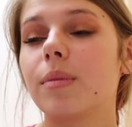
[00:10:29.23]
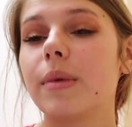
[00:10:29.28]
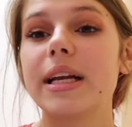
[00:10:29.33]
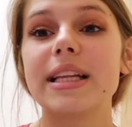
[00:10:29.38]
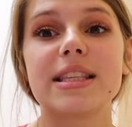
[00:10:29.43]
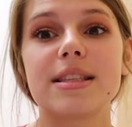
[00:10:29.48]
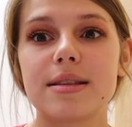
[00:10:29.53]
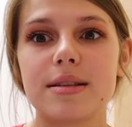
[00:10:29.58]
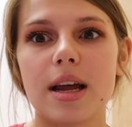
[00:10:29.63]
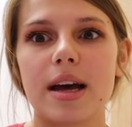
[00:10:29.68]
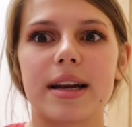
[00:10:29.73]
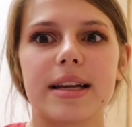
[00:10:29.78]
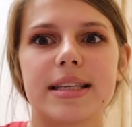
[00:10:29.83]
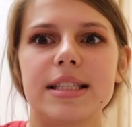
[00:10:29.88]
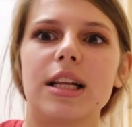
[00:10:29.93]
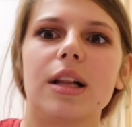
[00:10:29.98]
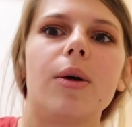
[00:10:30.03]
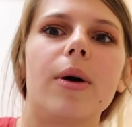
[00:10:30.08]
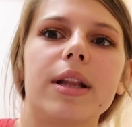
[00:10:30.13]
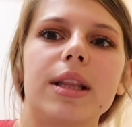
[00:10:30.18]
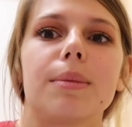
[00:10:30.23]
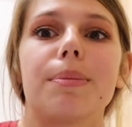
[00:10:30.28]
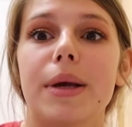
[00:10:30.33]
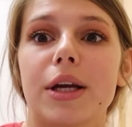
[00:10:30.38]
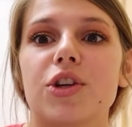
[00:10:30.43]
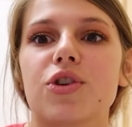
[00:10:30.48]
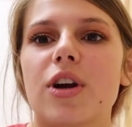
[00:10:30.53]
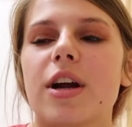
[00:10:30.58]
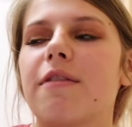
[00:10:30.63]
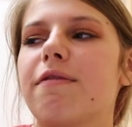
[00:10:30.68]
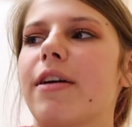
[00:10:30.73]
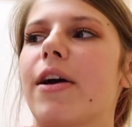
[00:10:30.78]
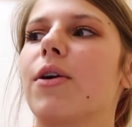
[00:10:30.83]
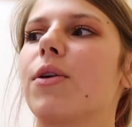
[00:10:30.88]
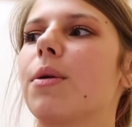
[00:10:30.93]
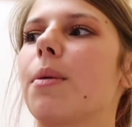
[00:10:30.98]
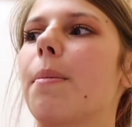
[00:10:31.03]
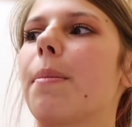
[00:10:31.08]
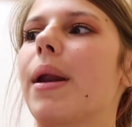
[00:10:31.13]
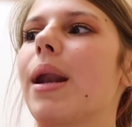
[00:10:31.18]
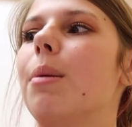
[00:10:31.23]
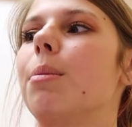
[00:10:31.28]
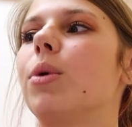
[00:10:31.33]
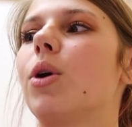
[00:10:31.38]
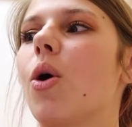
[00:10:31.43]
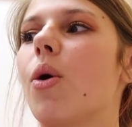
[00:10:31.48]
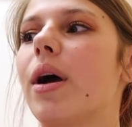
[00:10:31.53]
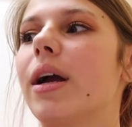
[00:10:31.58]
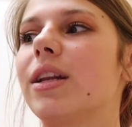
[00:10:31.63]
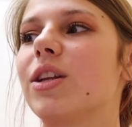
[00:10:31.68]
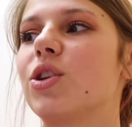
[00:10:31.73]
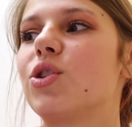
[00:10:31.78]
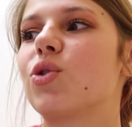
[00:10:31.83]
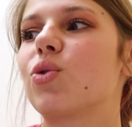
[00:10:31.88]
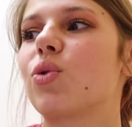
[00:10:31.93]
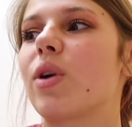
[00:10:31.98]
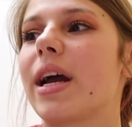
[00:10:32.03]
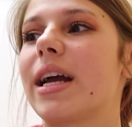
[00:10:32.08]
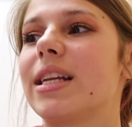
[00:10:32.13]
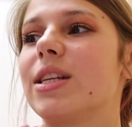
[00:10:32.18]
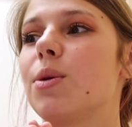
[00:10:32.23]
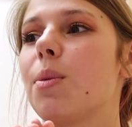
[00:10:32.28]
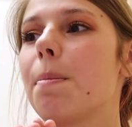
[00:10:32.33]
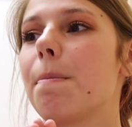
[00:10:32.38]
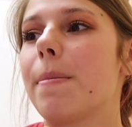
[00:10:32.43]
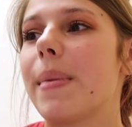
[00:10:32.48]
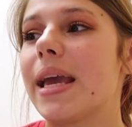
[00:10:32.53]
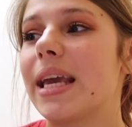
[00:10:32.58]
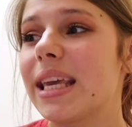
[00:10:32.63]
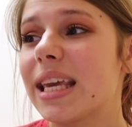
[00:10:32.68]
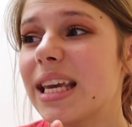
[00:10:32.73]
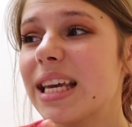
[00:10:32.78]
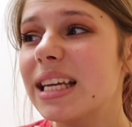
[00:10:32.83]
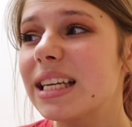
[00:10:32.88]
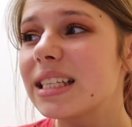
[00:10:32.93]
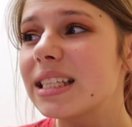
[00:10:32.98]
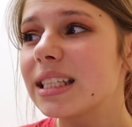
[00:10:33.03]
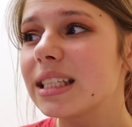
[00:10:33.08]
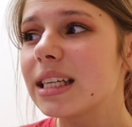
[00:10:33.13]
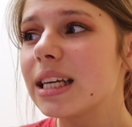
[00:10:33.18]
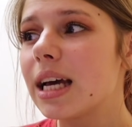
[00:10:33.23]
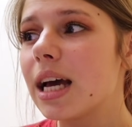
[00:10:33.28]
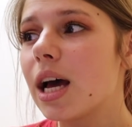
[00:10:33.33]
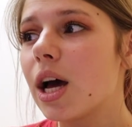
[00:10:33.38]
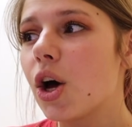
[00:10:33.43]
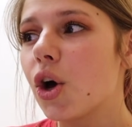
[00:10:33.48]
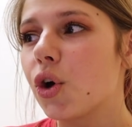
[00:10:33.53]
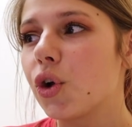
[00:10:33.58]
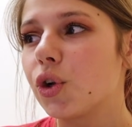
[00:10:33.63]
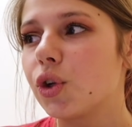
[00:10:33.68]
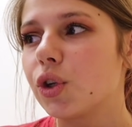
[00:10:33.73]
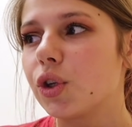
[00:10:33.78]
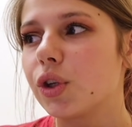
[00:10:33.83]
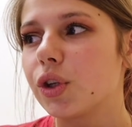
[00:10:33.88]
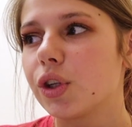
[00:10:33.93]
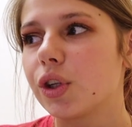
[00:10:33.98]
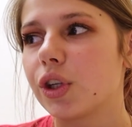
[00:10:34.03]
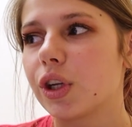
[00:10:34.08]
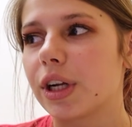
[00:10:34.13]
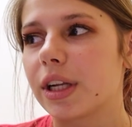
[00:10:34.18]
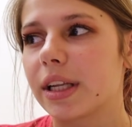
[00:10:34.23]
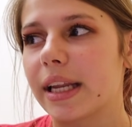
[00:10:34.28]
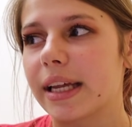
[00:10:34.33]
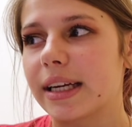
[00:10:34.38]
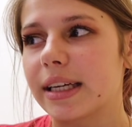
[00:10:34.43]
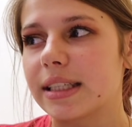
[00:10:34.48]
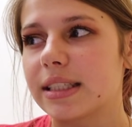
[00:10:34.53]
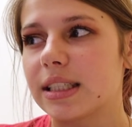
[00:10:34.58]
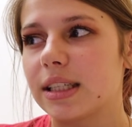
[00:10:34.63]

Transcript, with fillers: it's not a silhouette, the picture I found, but I'm going to try to make it look like a